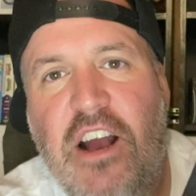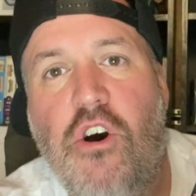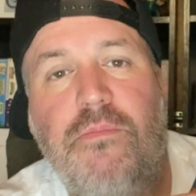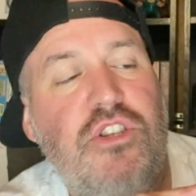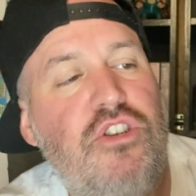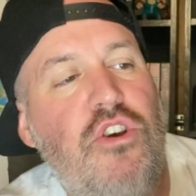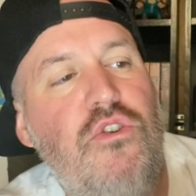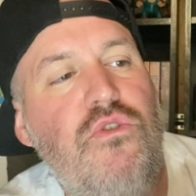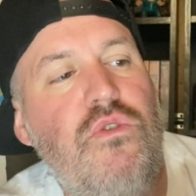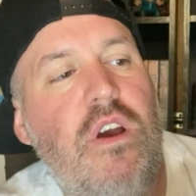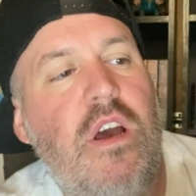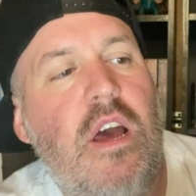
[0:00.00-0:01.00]
Ops
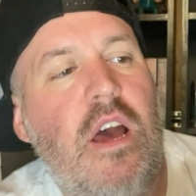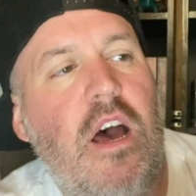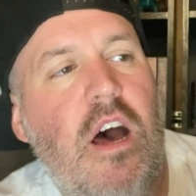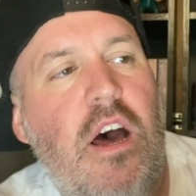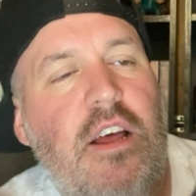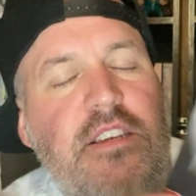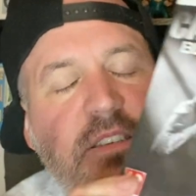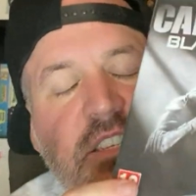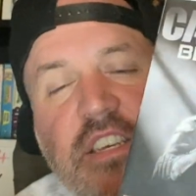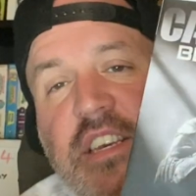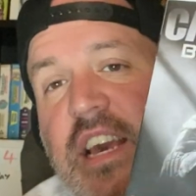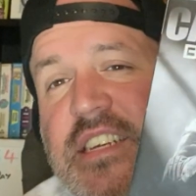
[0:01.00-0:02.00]
2.
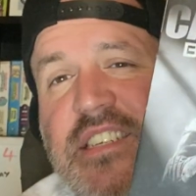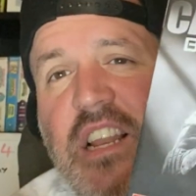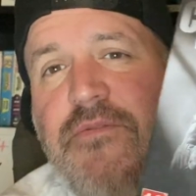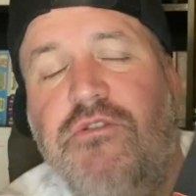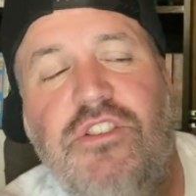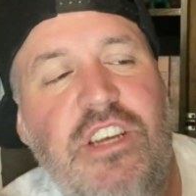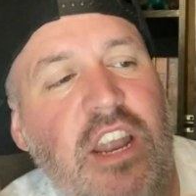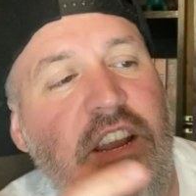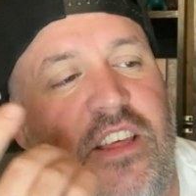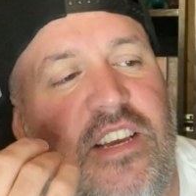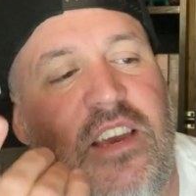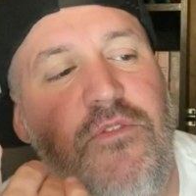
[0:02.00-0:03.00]
CX sell it for a tenner.
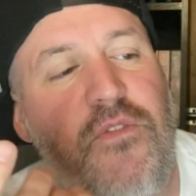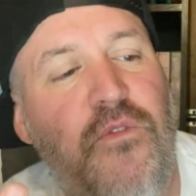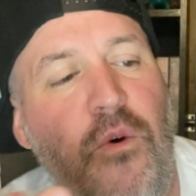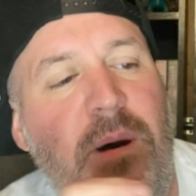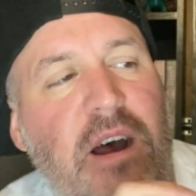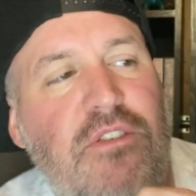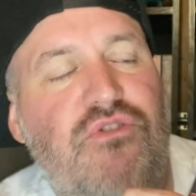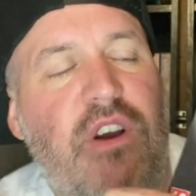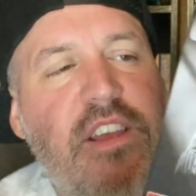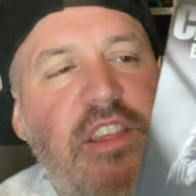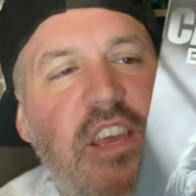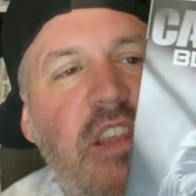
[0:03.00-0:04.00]
They give you £4
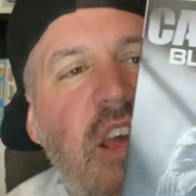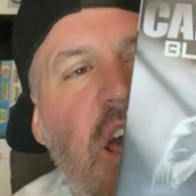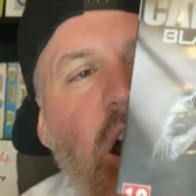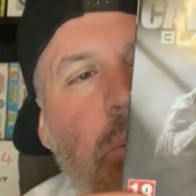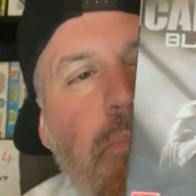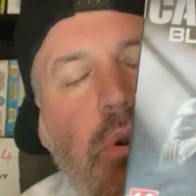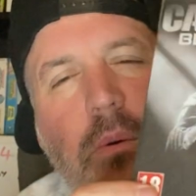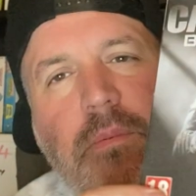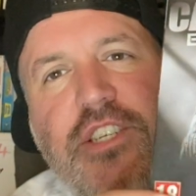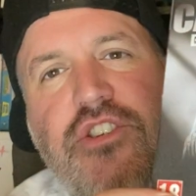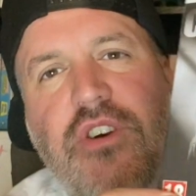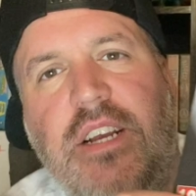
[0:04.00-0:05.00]
trade-in. I'll
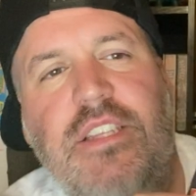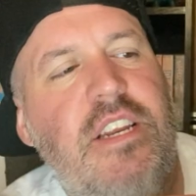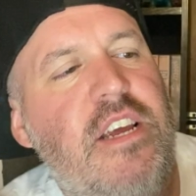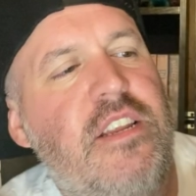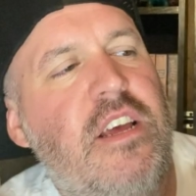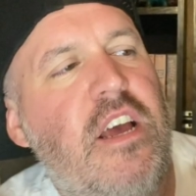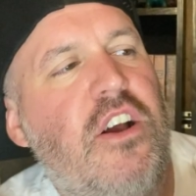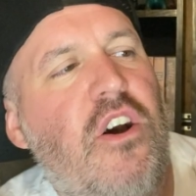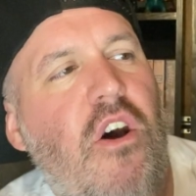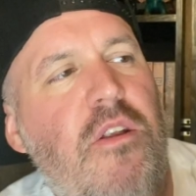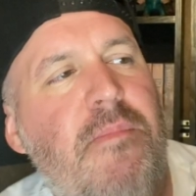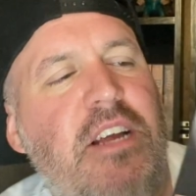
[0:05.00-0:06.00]
probably trade it in.
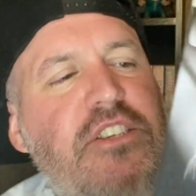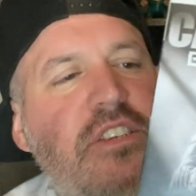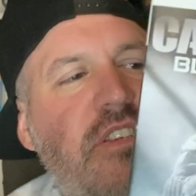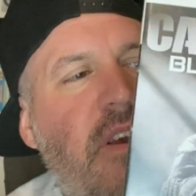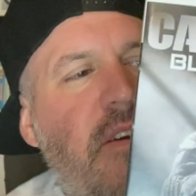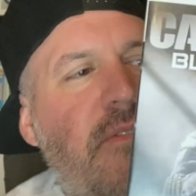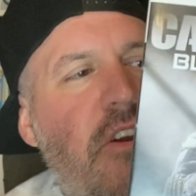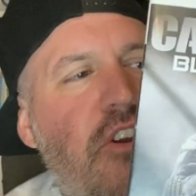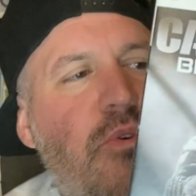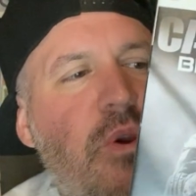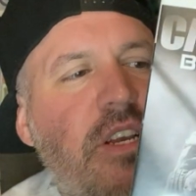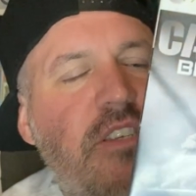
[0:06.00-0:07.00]
Can't imagine it's a very
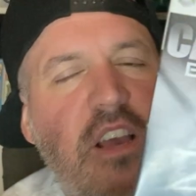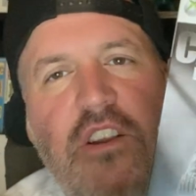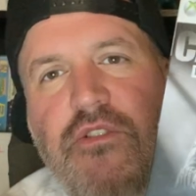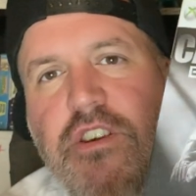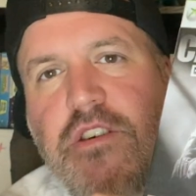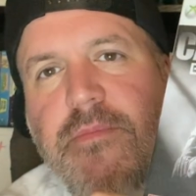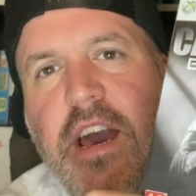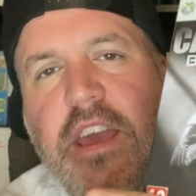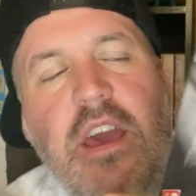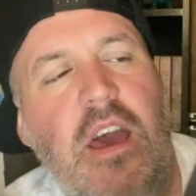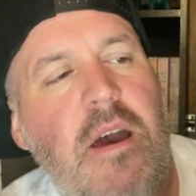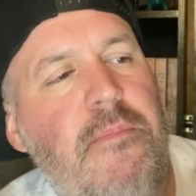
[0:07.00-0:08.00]
quick seller on eBay,
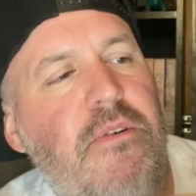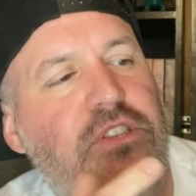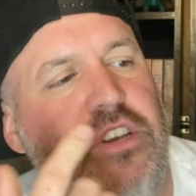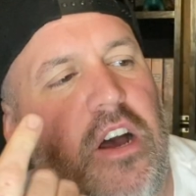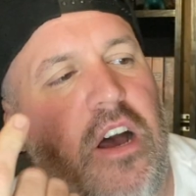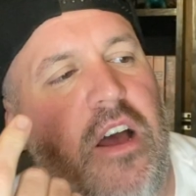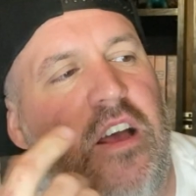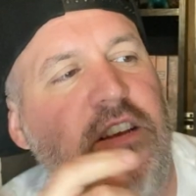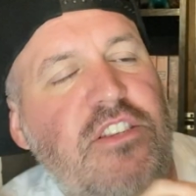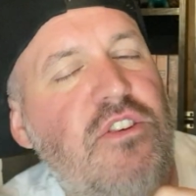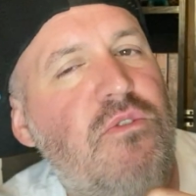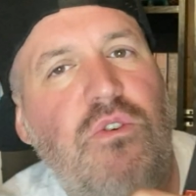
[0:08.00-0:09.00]
but
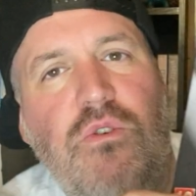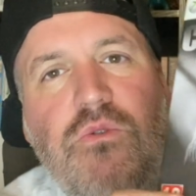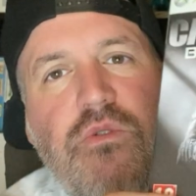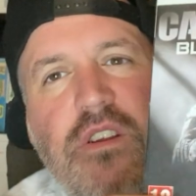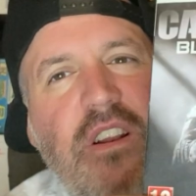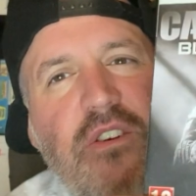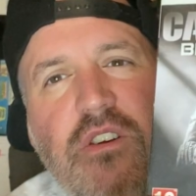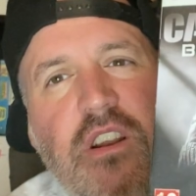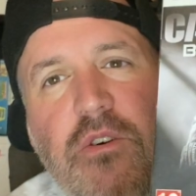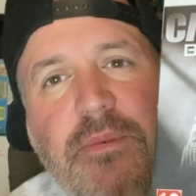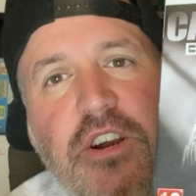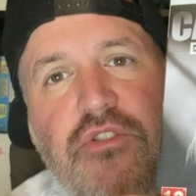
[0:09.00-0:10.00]
still cool, a
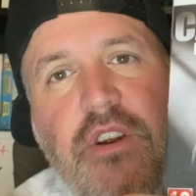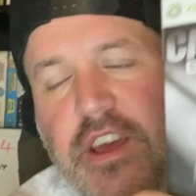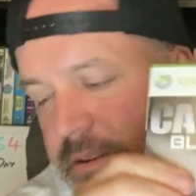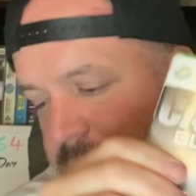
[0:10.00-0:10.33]
little bit of credit.